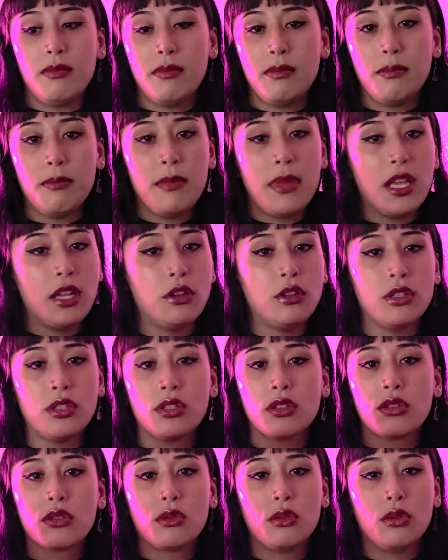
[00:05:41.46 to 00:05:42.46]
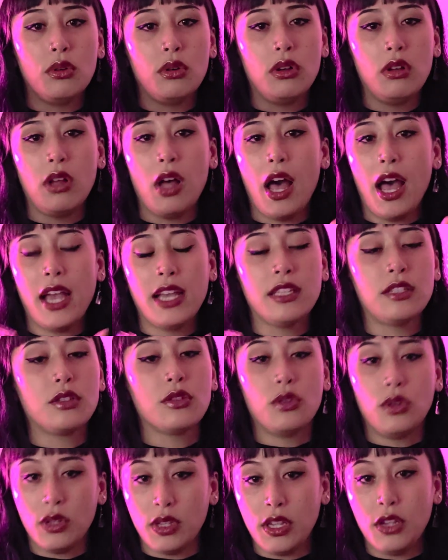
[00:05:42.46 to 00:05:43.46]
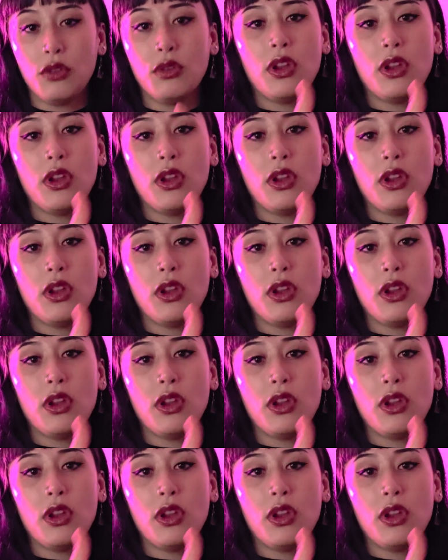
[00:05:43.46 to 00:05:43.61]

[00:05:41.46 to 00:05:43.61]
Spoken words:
middle school, high school,